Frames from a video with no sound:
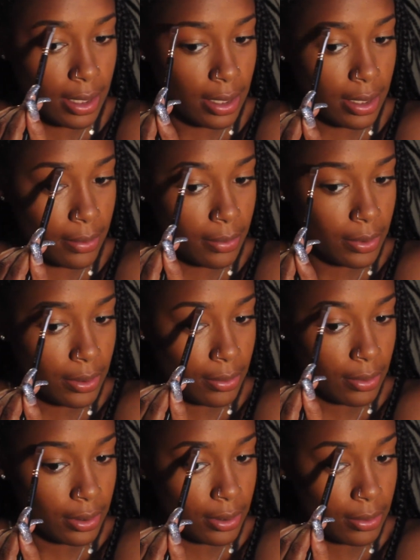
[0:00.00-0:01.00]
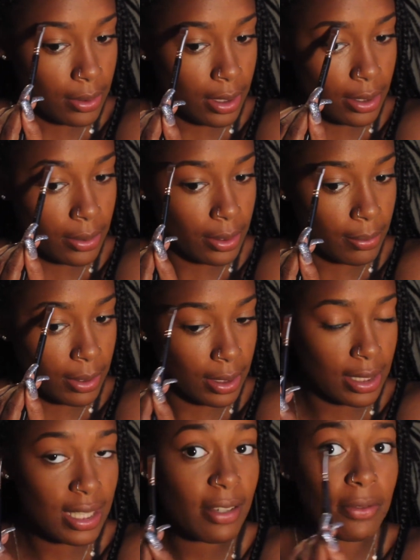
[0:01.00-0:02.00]
Then I'm just going to color them in,
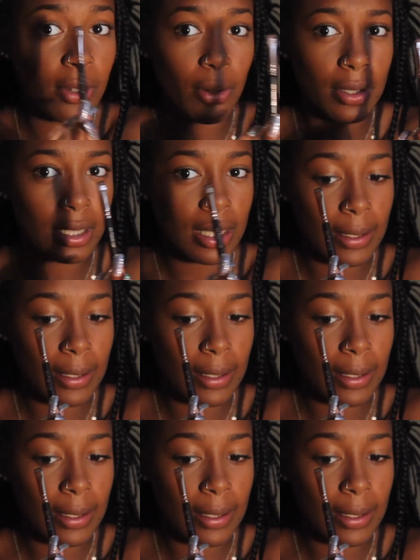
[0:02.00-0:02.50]
because I have already